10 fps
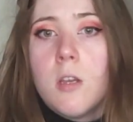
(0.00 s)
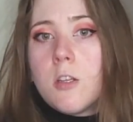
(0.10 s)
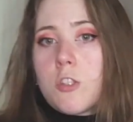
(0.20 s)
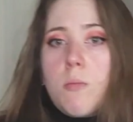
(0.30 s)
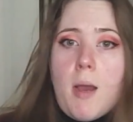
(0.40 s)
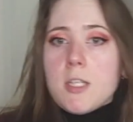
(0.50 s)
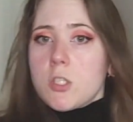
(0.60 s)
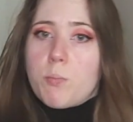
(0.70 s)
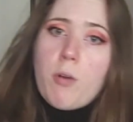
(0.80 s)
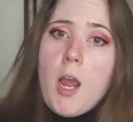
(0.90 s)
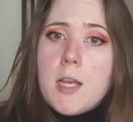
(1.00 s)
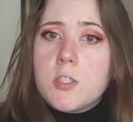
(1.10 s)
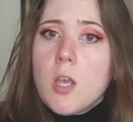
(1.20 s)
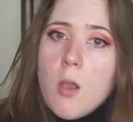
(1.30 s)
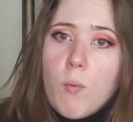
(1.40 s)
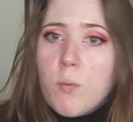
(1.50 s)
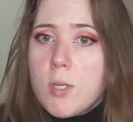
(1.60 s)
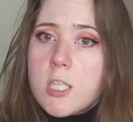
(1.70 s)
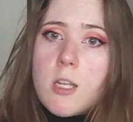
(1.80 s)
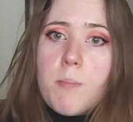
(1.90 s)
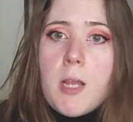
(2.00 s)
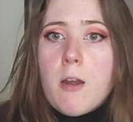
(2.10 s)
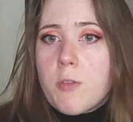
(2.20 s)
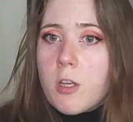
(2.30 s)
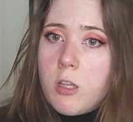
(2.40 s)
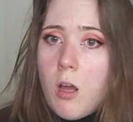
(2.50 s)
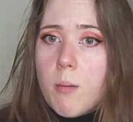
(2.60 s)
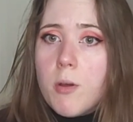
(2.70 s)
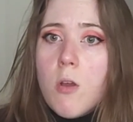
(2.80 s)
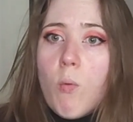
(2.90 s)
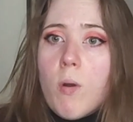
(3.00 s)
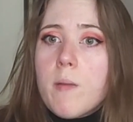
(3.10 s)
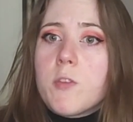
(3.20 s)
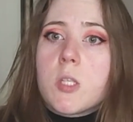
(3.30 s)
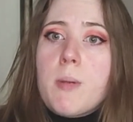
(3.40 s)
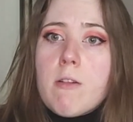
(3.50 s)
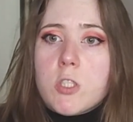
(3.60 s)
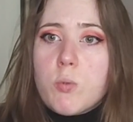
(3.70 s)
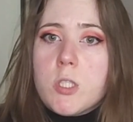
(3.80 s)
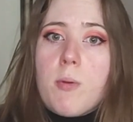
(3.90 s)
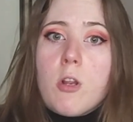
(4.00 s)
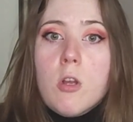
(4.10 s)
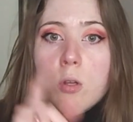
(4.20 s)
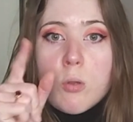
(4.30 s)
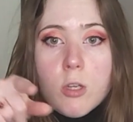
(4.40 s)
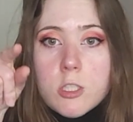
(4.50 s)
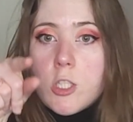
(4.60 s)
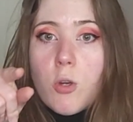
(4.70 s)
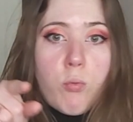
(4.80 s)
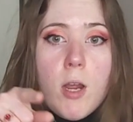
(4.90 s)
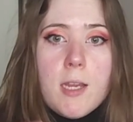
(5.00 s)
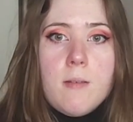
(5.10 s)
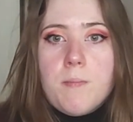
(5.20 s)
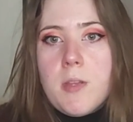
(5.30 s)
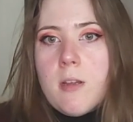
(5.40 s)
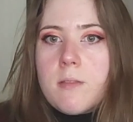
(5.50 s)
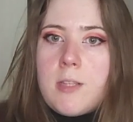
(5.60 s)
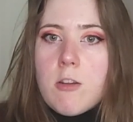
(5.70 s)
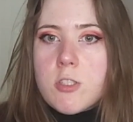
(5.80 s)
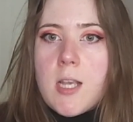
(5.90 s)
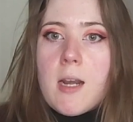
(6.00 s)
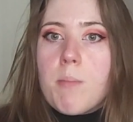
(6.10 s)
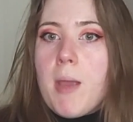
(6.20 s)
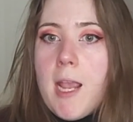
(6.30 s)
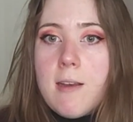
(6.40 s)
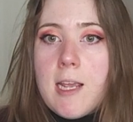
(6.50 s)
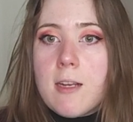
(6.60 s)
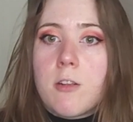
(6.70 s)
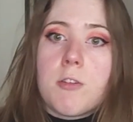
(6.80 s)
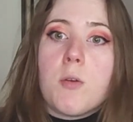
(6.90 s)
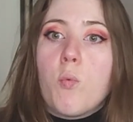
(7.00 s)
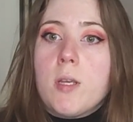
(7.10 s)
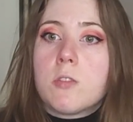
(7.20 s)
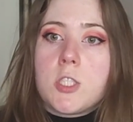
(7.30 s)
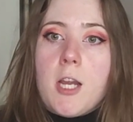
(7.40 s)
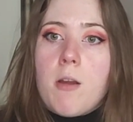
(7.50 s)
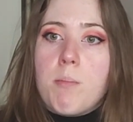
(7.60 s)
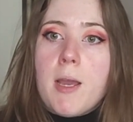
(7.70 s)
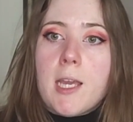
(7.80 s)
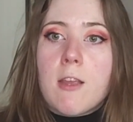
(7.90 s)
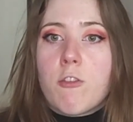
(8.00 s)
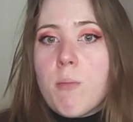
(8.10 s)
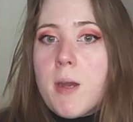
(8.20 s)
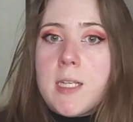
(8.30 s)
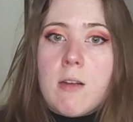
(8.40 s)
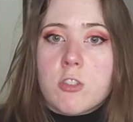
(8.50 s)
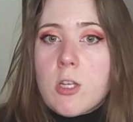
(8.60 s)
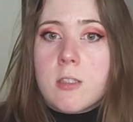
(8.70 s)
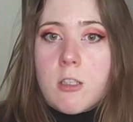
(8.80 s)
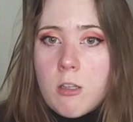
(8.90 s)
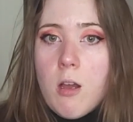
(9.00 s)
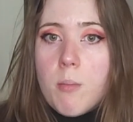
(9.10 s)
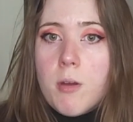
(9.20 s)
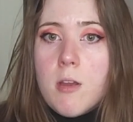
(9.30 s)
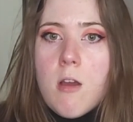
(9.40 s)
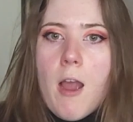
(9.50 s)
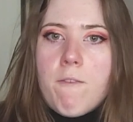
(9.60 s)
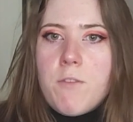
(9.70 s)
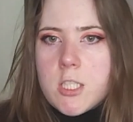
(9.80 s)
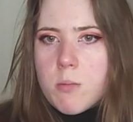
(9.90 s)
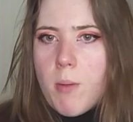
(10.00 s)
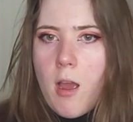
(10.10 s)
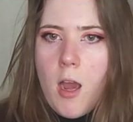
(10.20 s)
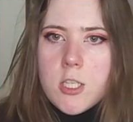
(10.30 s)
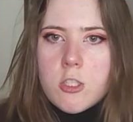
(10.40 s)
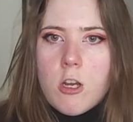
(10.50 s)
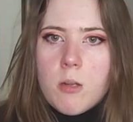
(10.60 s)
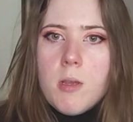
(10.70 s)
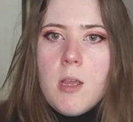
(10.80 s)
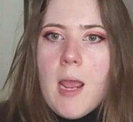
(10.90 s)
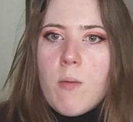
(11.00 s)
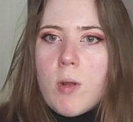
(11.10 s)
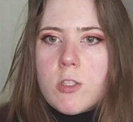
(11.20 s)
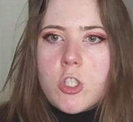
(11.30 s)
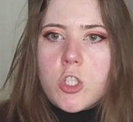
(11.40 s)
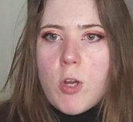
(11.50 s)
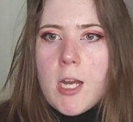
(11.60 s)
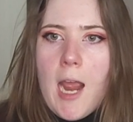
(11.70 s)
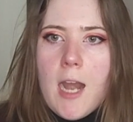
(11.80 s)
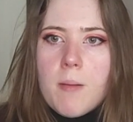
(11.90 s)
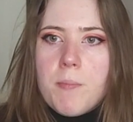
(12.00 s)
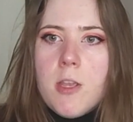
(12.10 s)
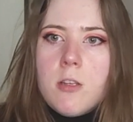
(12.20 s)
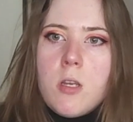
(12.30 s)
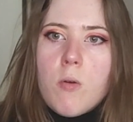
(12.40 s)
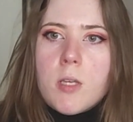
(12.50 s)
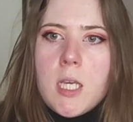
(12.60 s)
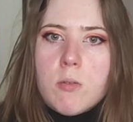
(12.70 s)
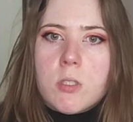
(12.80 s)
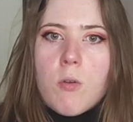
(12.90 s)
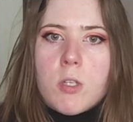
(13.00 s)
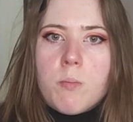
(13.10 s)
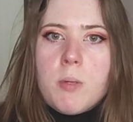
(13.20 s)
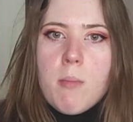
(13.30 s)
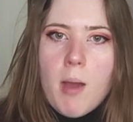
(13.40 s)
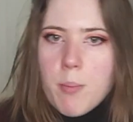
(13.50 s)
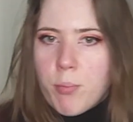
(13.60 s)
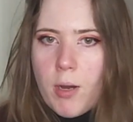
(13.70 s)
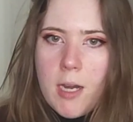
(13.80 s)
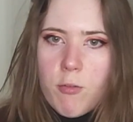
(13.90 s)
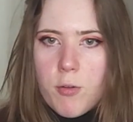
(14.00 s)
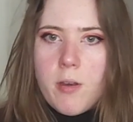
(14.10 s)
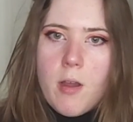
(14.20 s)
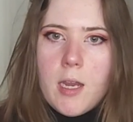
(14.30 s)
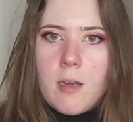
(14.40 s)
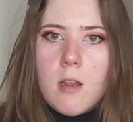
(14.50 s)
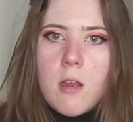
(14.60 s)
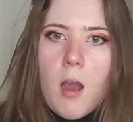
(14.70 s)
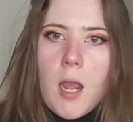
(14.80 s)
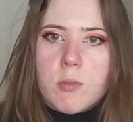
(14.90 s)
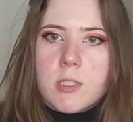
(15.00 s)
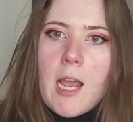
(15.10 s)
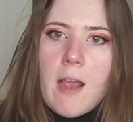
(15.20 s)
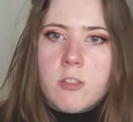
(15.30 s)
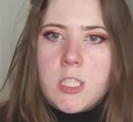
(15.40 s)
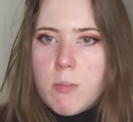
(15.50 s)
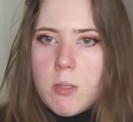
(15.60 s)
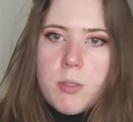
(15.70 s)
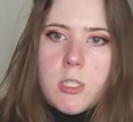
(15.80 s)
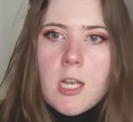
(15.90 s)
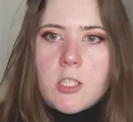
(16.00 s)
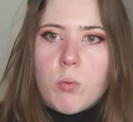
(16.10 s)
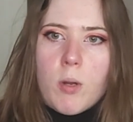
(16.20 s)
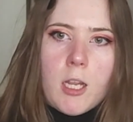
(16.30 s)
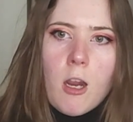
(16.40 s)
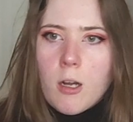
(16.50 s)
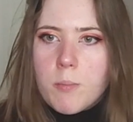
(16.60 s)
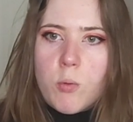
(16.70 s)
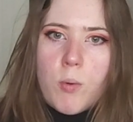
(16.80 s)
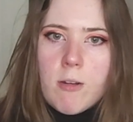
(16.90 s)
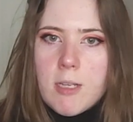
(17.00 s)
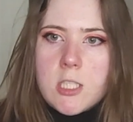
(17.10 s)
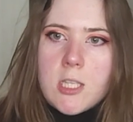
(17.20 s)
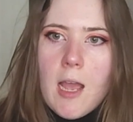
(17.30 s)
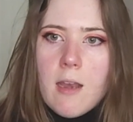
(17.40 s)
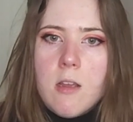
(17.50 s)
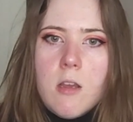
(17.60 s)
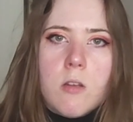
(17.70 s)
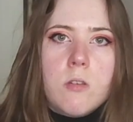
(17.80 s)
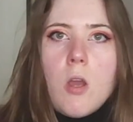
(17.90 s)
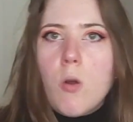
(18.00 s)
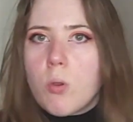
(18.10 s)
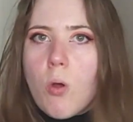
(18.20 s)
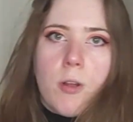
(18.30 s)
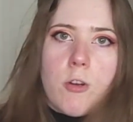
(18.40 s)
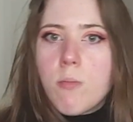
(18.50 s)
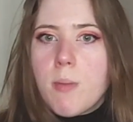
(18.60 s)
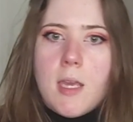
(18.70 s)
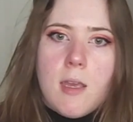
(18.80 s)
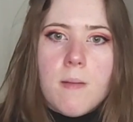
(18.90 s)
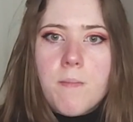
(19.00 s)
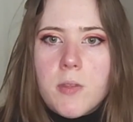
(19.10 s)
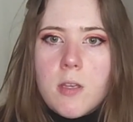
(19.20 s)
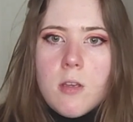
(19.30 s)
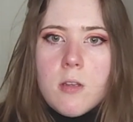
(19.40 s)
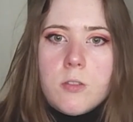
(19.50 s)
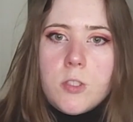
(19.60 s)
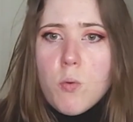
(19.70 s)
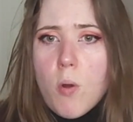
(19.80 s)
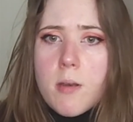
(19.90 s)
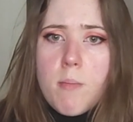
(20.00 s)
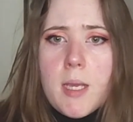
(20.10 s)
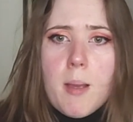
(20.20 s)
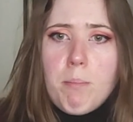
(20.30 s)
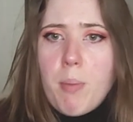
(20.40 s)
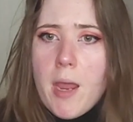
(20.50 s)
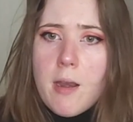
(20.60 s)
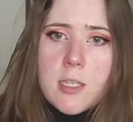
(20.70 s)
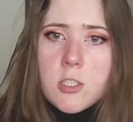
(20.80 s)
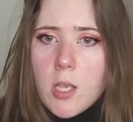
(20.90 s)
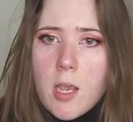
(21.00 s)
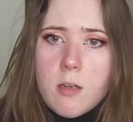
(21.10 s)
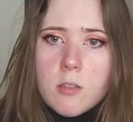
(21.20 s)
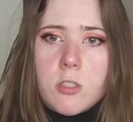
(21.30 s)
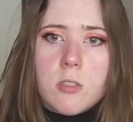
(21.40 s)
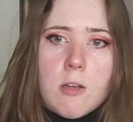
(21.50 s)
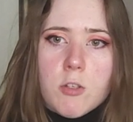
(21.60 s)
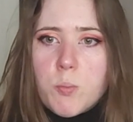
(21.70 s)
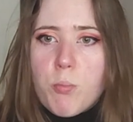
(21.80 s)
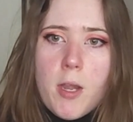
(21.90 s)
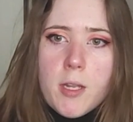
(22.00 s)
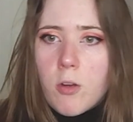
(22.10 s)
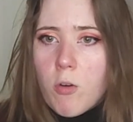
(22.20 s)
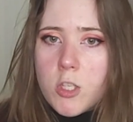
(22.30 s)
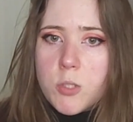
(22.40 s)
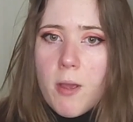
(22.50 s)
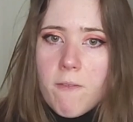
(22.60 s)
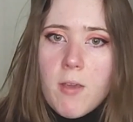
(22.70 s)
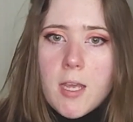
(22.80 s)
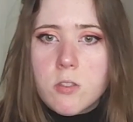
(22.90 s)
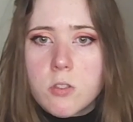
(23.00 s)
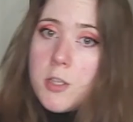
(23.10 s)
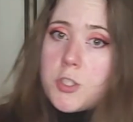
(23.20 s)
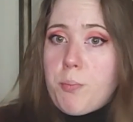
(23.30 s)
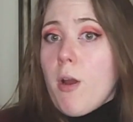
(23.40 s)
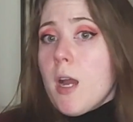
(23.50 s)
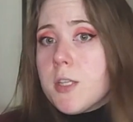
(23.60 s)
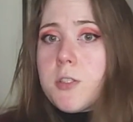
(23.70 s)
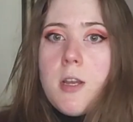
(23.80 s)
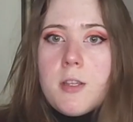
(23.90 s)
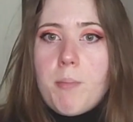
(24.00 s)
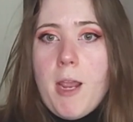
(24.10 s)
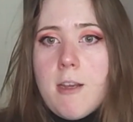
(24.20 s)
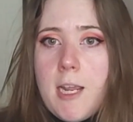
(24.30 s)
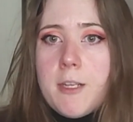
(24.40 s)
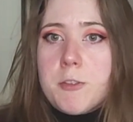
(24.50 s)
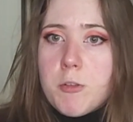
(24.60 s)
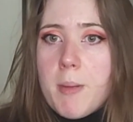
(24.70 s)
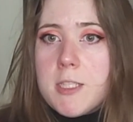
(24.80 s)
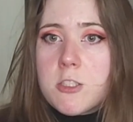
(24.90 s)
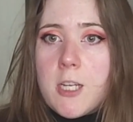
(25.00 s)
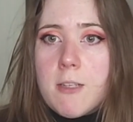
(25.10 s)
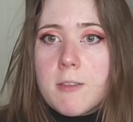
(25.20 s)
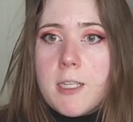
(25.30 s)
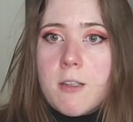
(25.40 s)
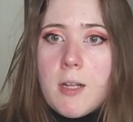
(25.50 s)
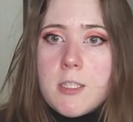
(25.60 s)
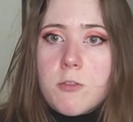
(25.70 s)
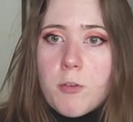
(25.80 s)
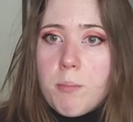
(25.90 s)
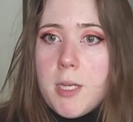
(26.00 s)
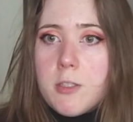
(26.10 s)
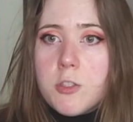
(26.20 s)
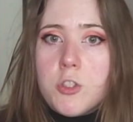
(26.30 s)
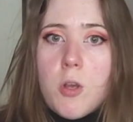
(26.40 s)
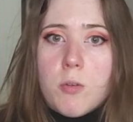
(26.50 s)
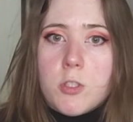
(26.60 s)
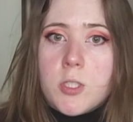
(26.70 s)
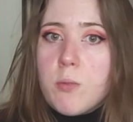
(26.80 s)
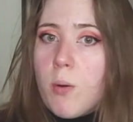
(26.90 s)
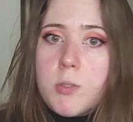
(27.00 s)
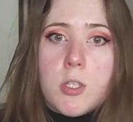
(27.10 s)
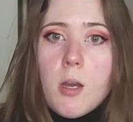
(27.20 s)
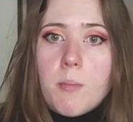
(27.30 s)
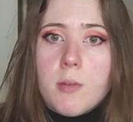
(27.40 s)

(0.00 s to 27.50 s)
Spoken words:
To my surprise, when we stepped out of the club, one of the spirits whispered, "Look to your right." There sat a panhandler in a wheelchair, begging for money outside the club. I fixed my eyes on him and went straight at him, knowing he was going to be my prey for the night. I was half demon-possessed when I got up to where he sat. No longer me. "Do you want to make a bet?" I said, a sneer spreading across my face. Surprised, the panhandler remained silent and glanced from me to Joe to see what was up.